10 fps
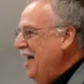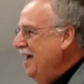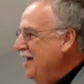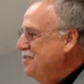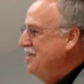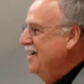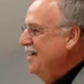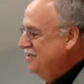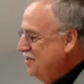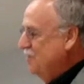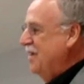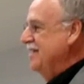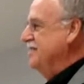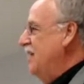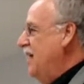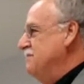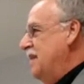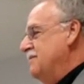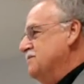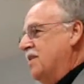And she got to jump back and said,
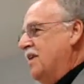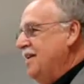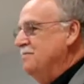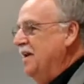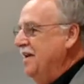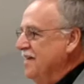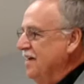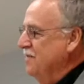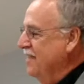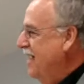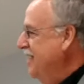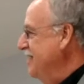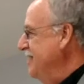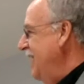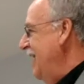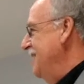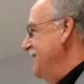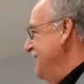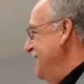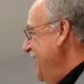I'm sorry, I didn't mean anything by that.
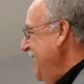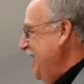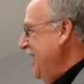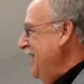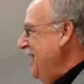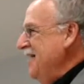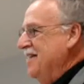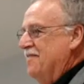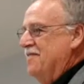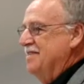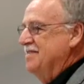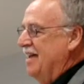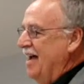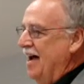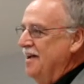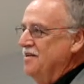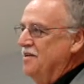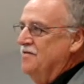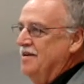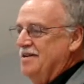And I laughed and said,
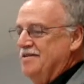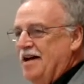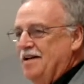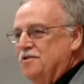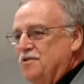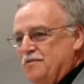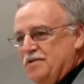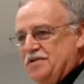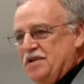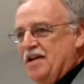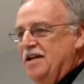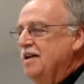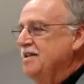I know you're just kidding.